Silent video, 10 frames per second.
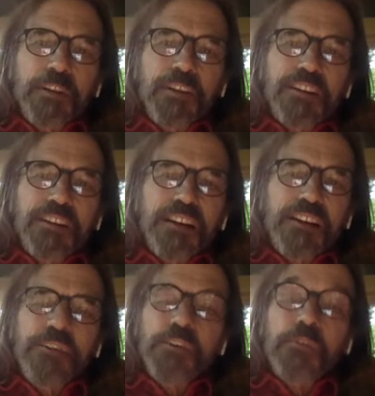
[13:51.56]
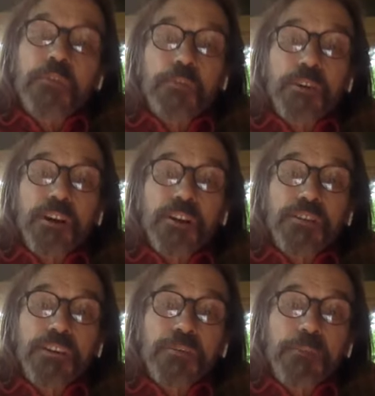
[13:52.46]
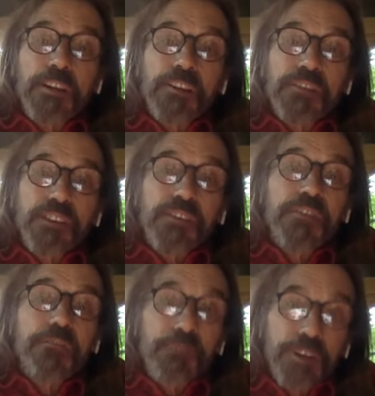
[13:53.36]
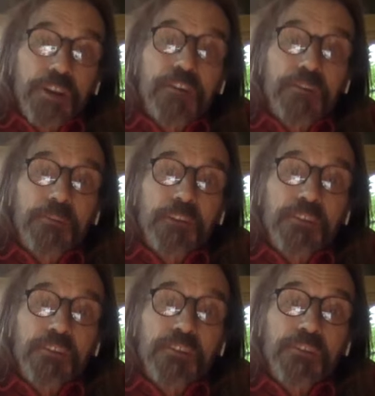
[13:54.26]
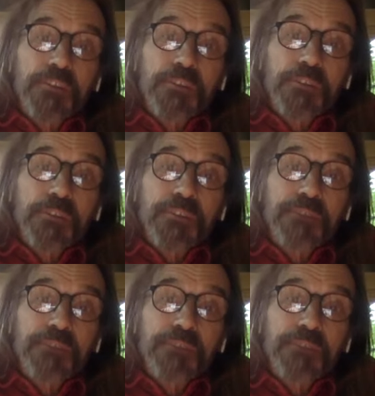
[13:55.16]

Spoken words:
But I know the process because I subjected myself to it.